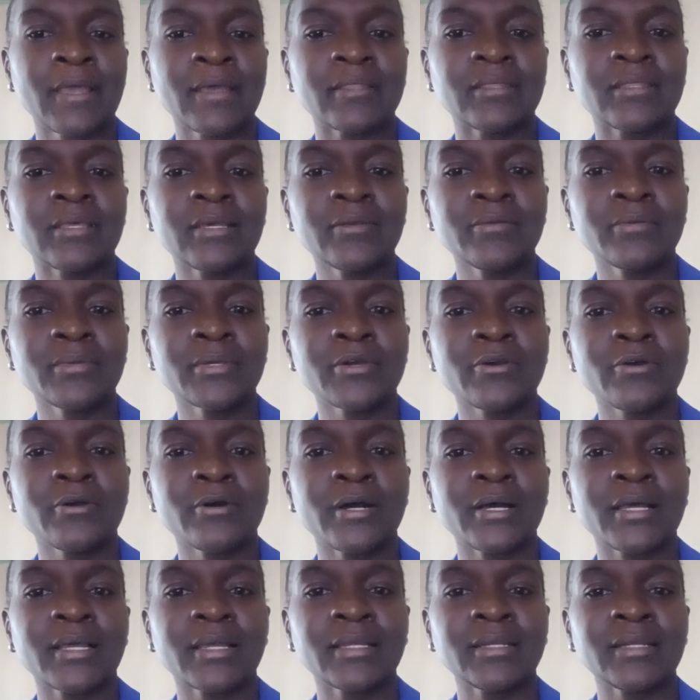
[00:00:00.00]
Then we go
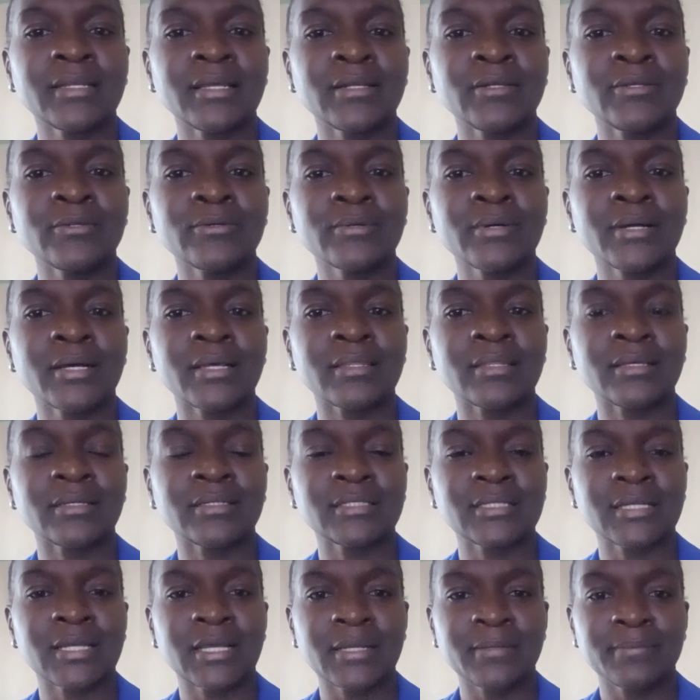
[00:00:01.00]
ahead and look at the
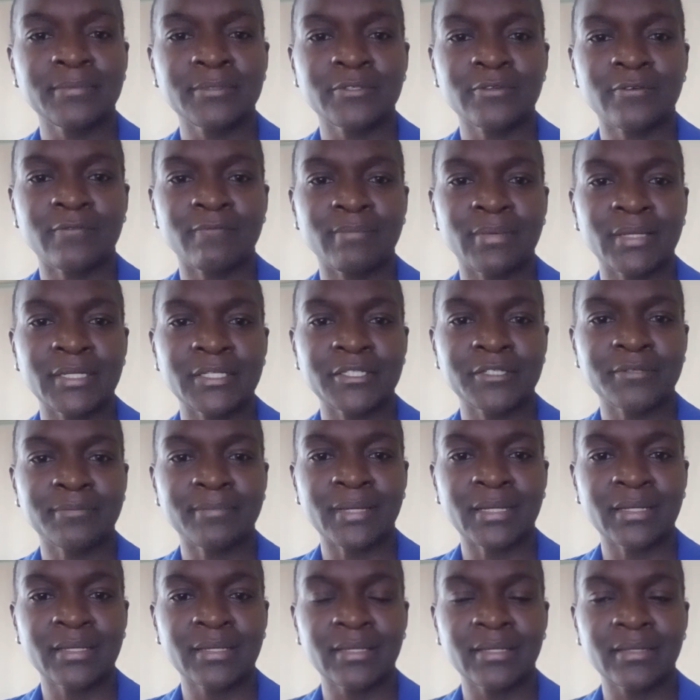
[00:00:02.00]
types of
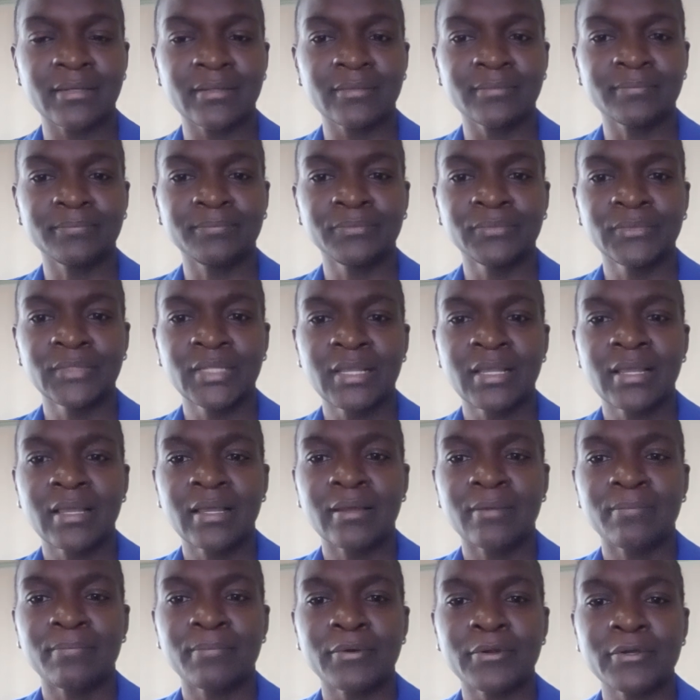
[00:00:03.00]
benchmarking.
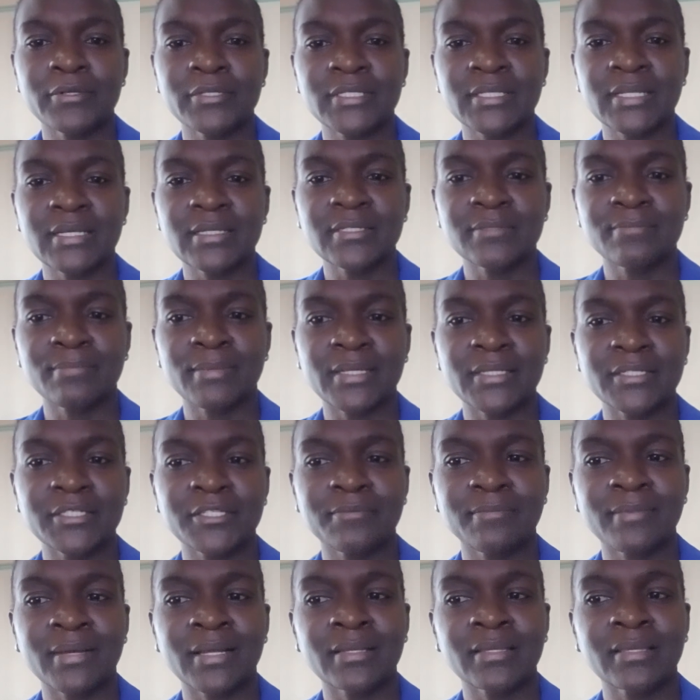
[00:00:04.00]
Process
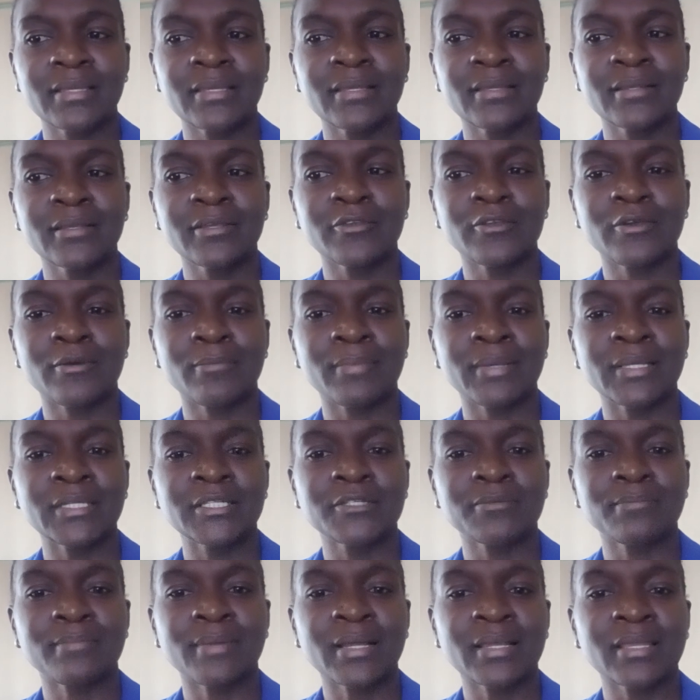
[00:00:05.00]
benchmarking, you're
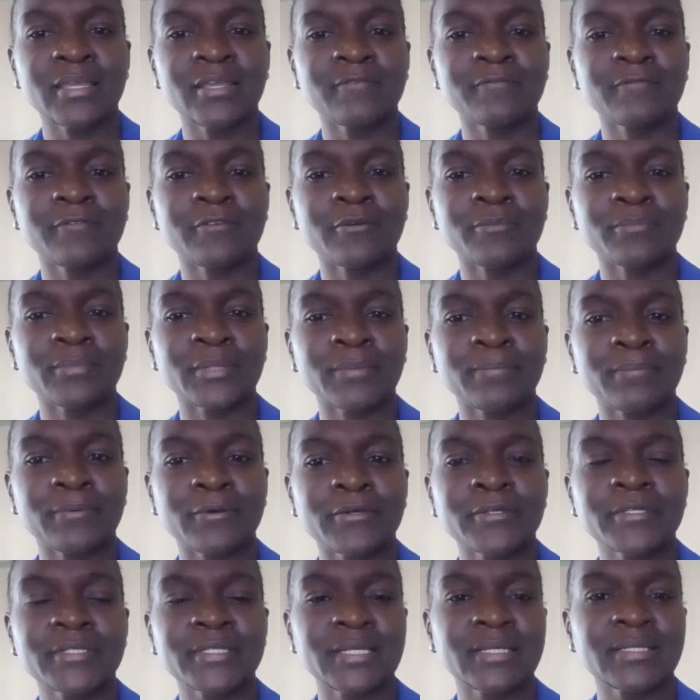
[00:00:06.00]
benchmarking from the
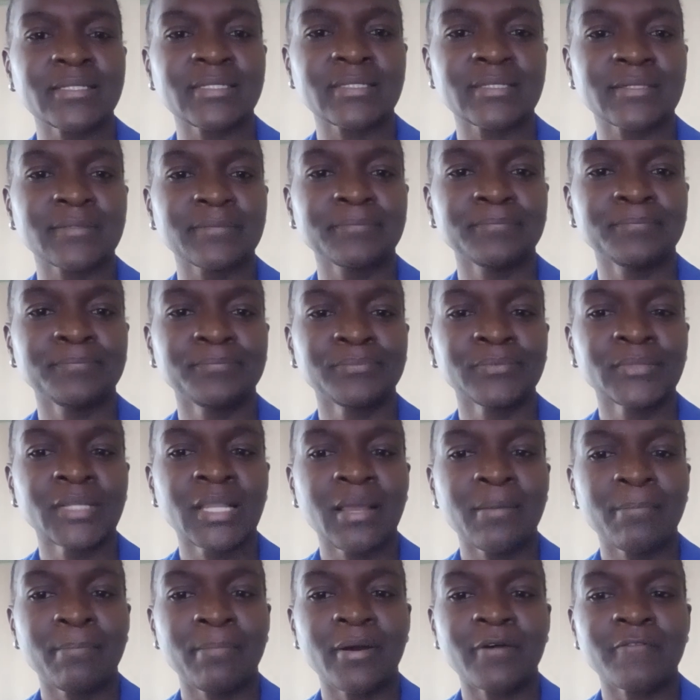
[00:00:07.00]
process.
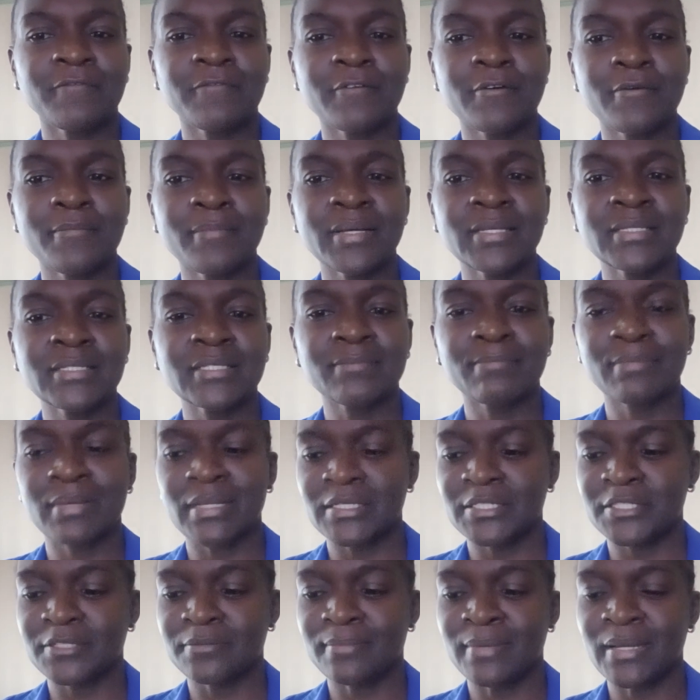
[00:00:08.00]
Performance
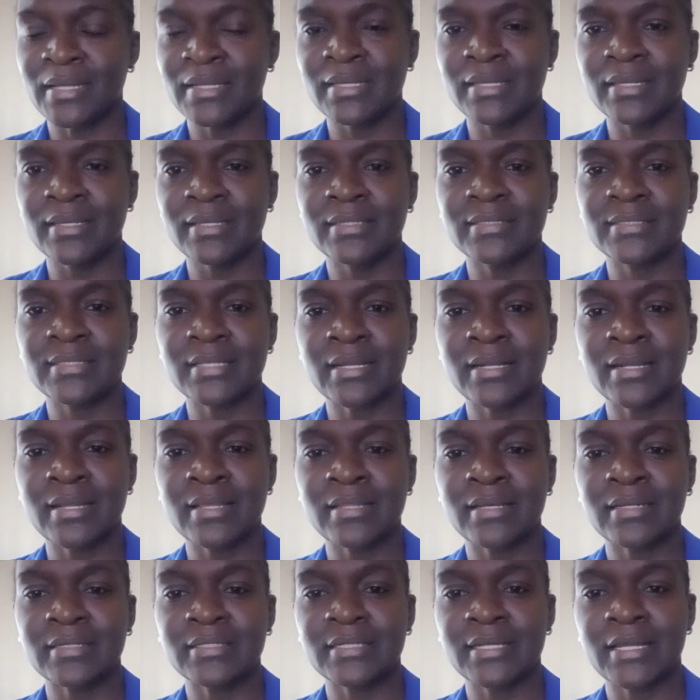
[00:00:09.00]
benchmarking is
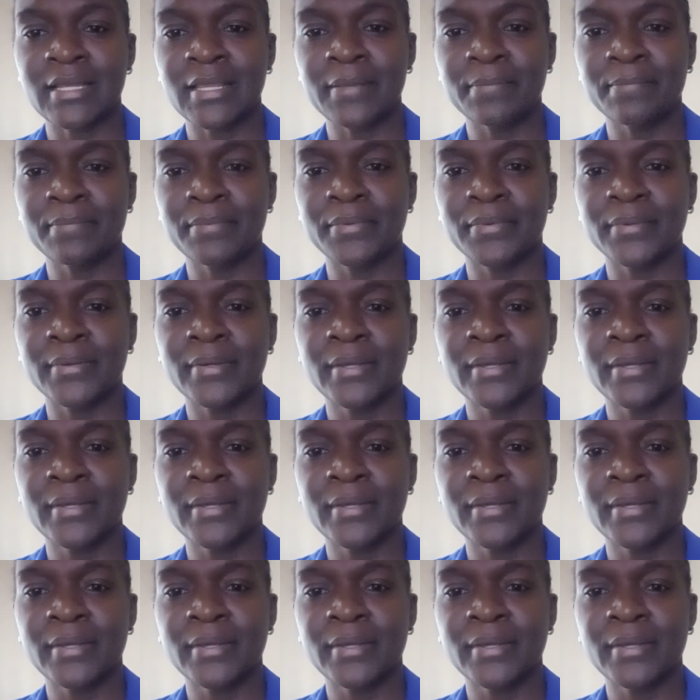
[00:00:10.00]
another type.